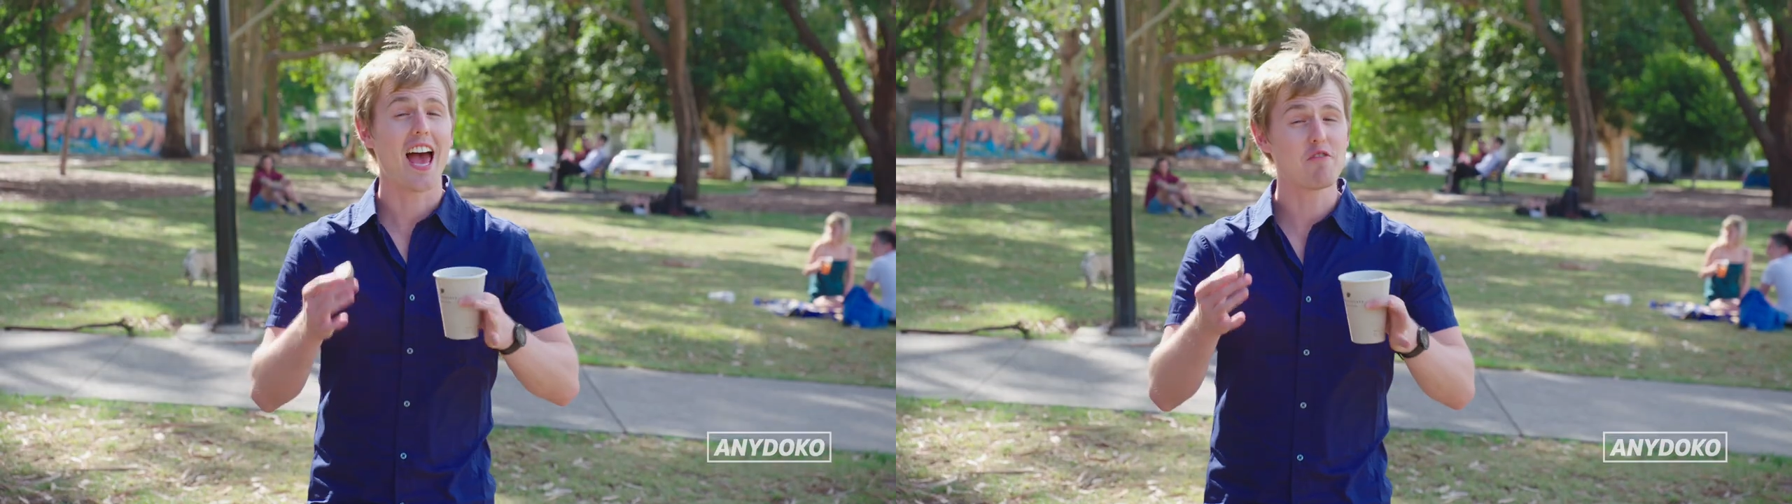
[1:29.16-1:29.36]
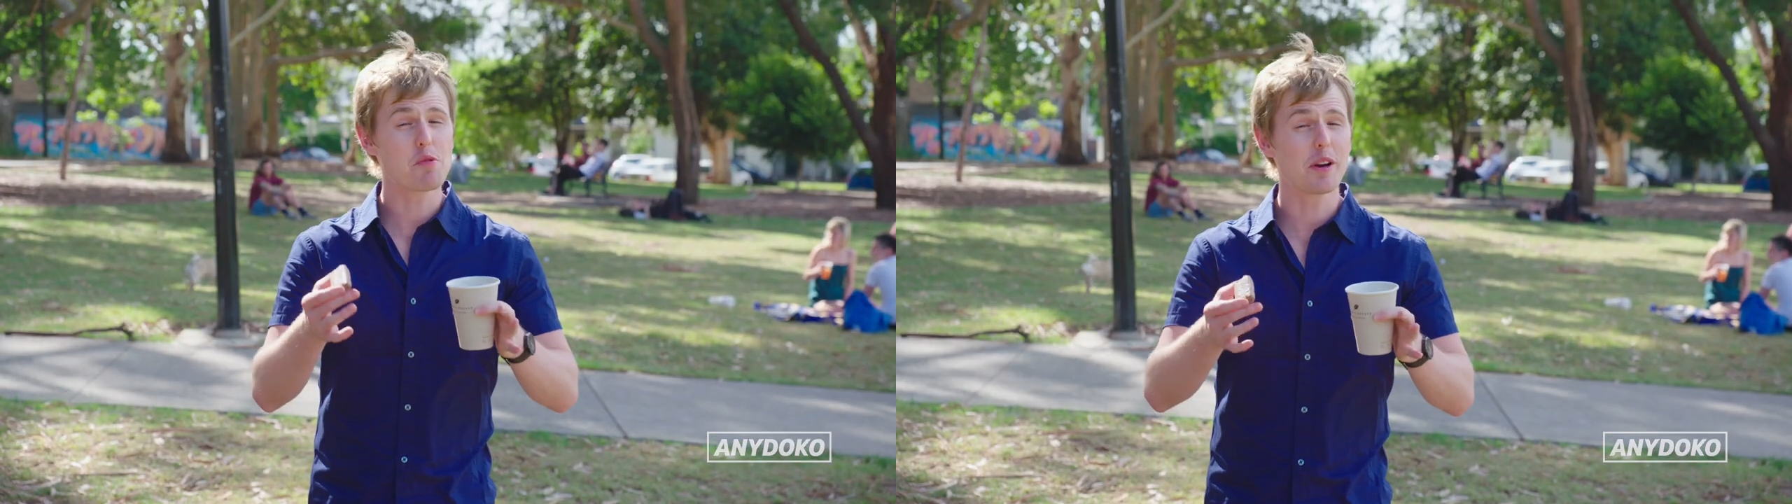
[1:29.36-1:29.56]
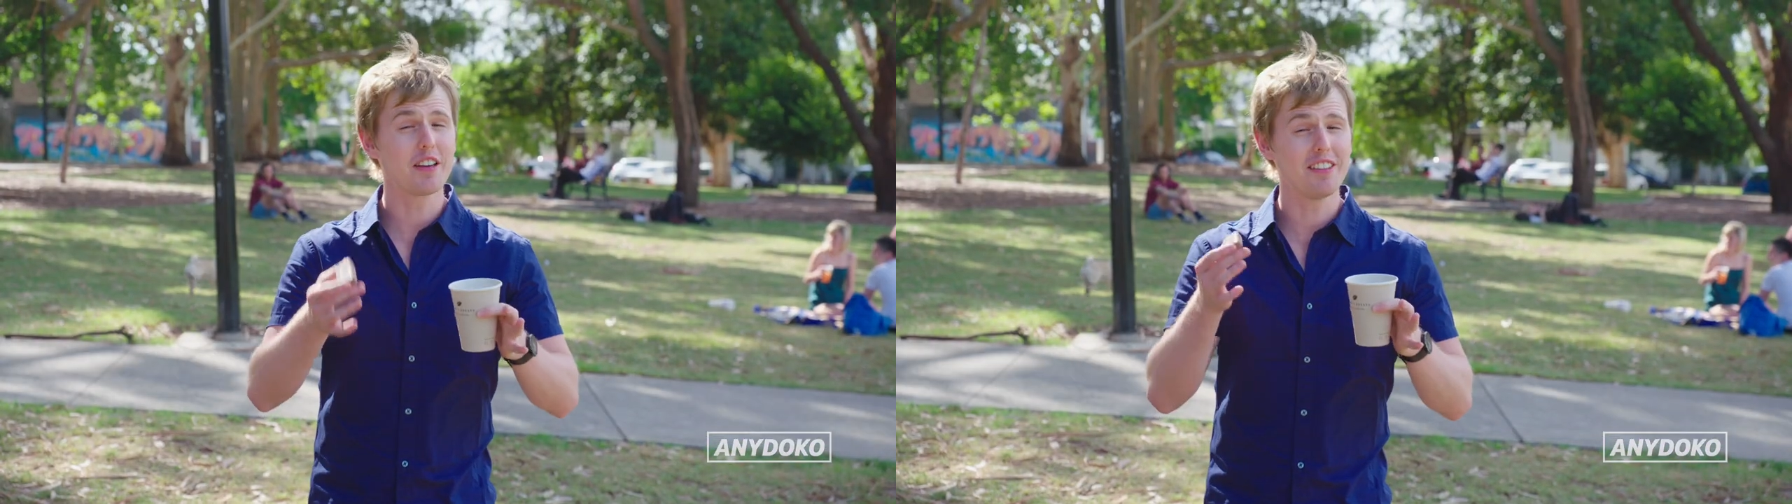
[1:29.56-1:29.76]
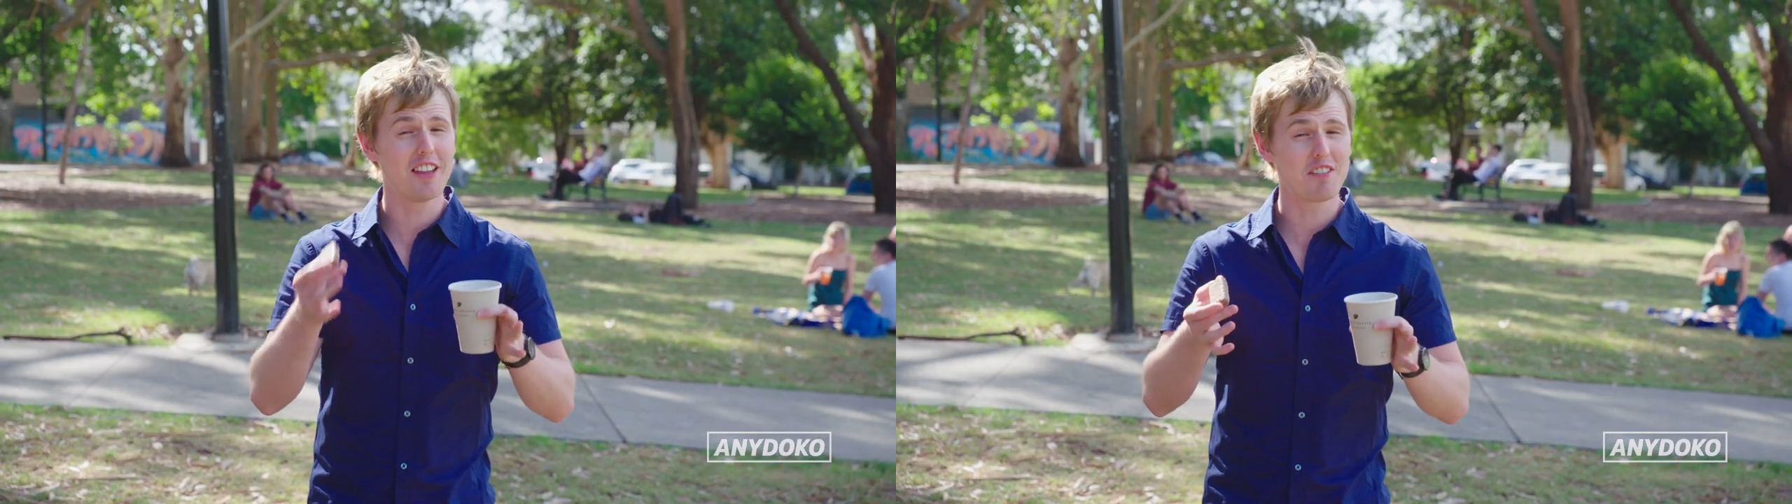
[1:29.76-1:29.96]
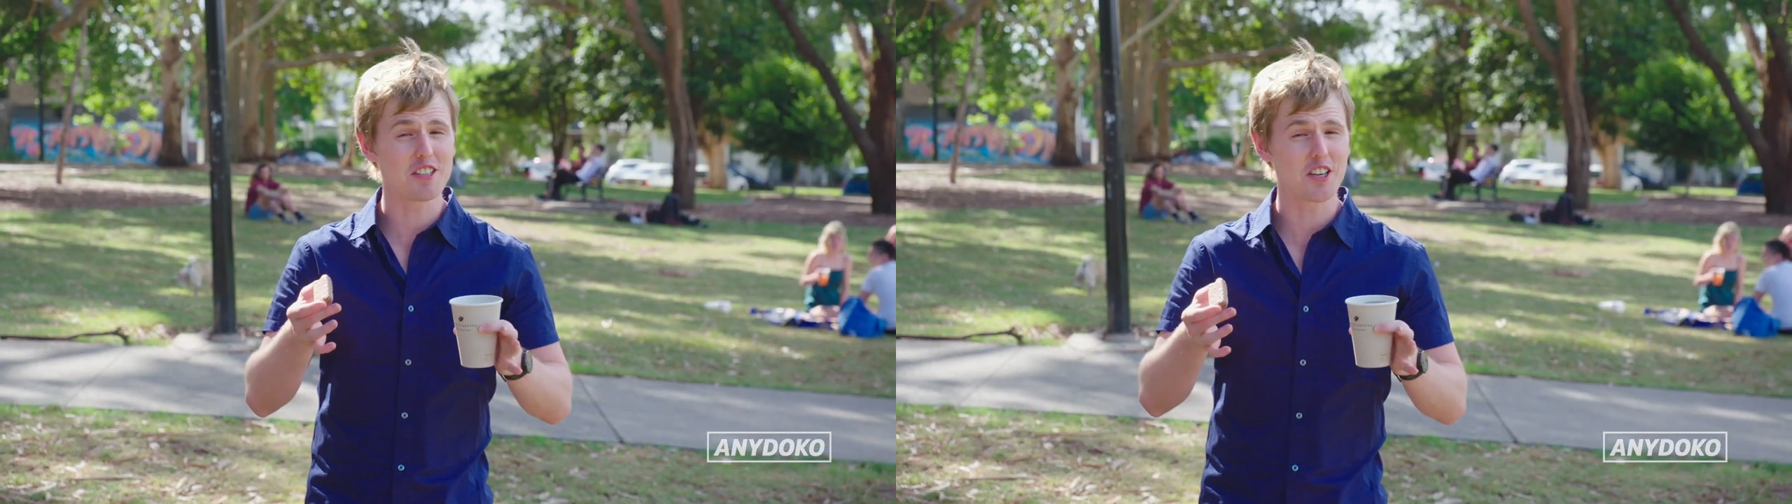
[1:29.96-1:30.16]
Everybody
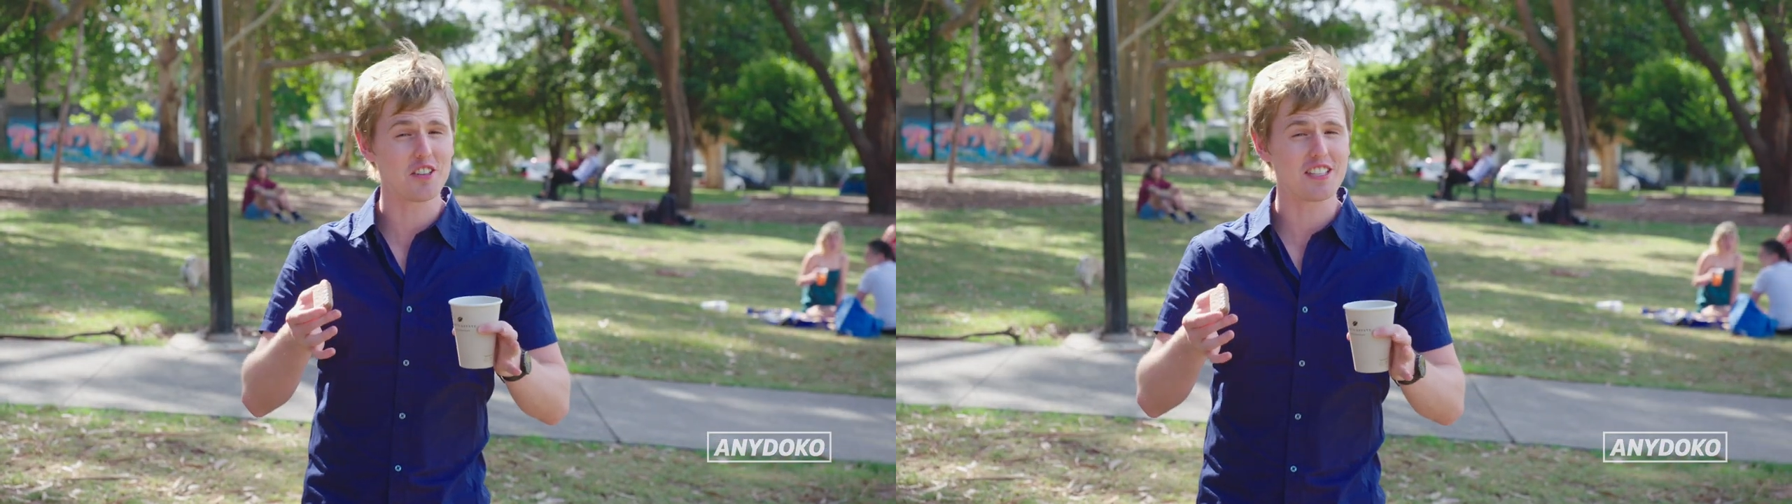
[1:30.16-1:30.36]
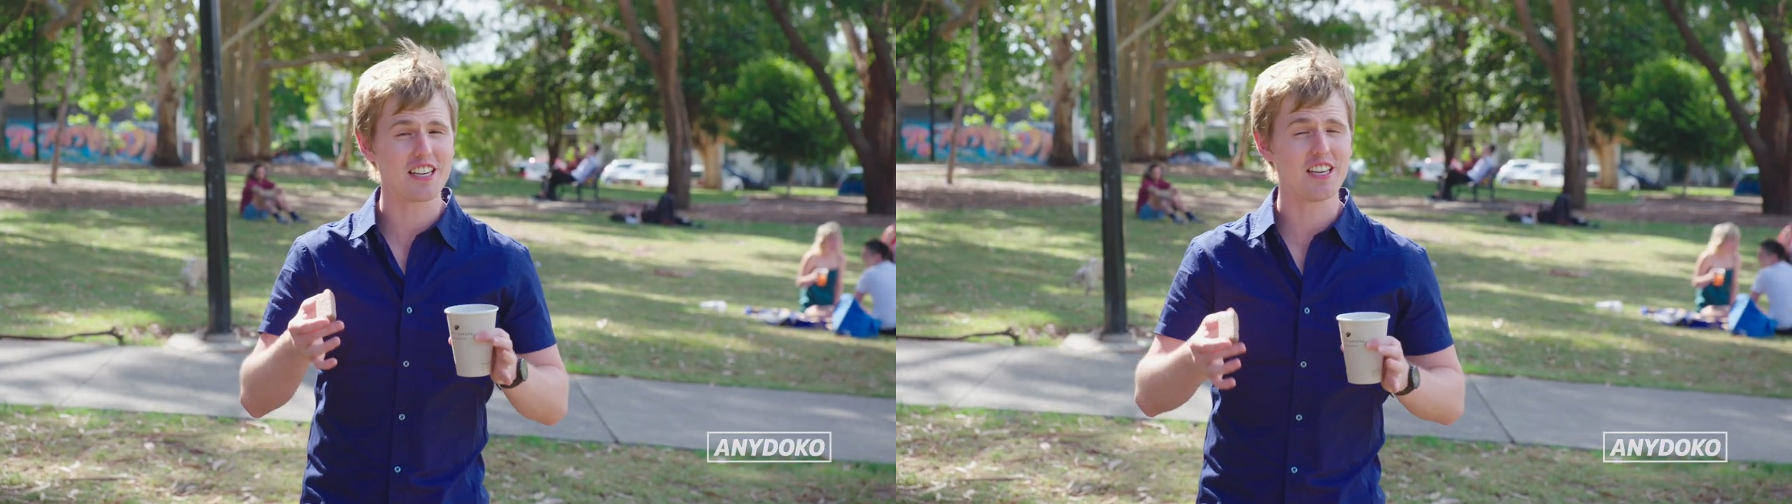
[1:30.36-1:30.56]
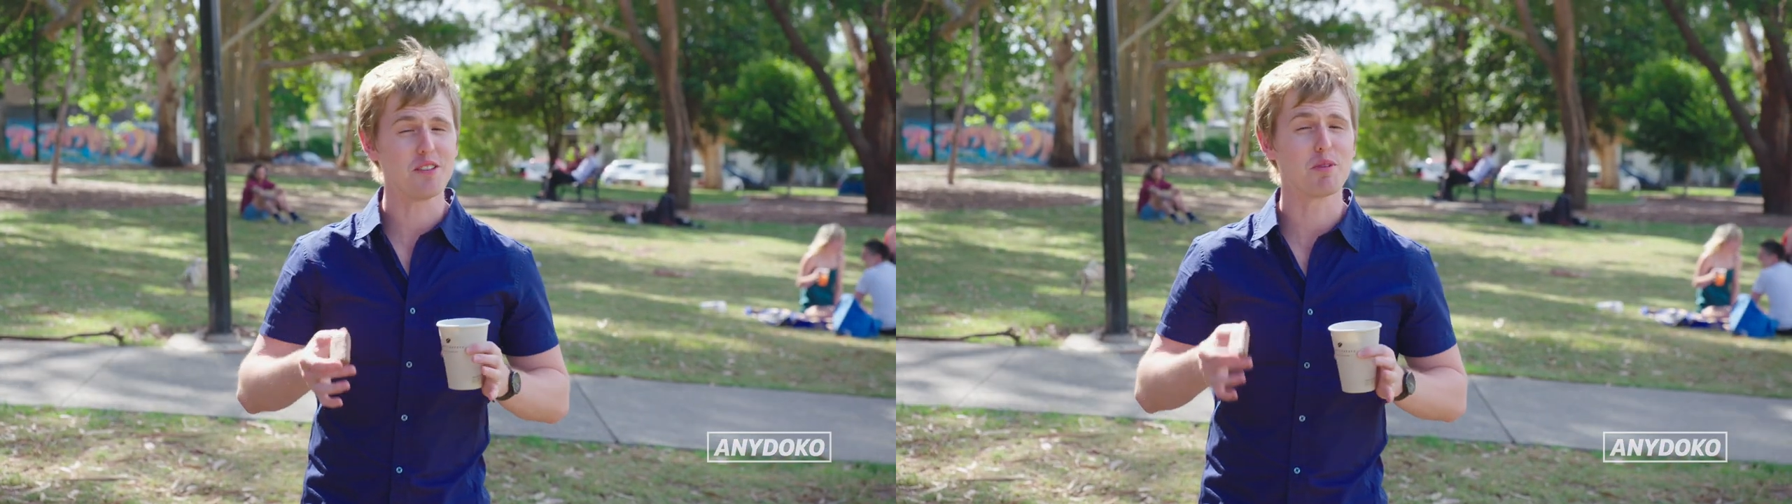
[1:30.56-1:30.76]
loves a good tea,